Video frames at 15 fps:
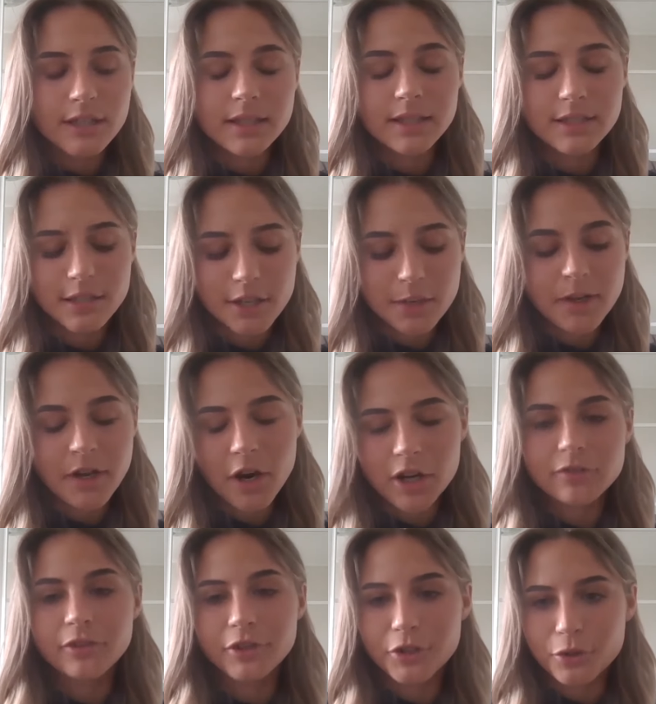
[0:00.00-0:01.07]
it, it's going to be
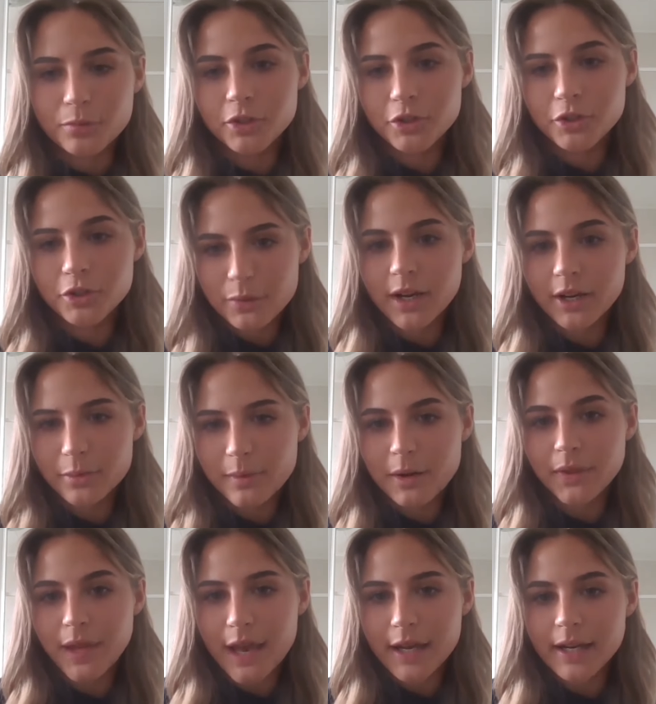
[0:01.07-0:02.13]
hard for you, but you can write
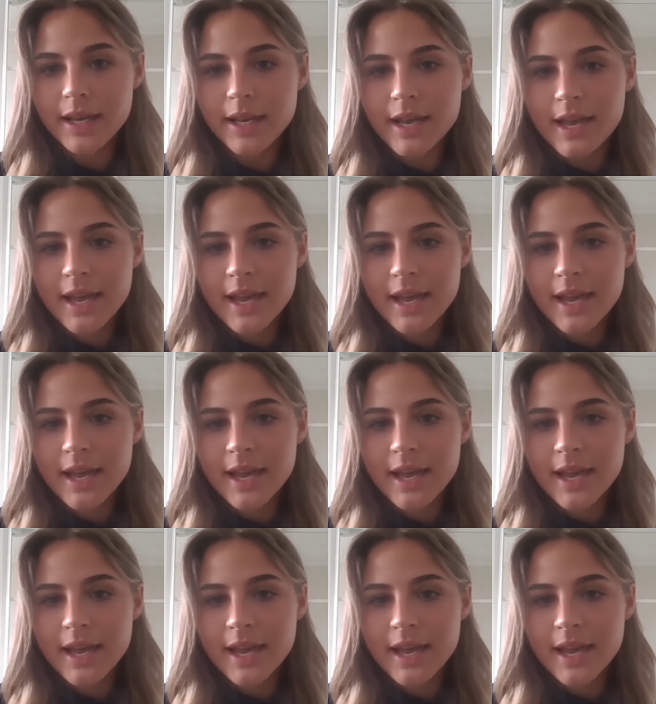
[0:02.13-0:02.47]
about that.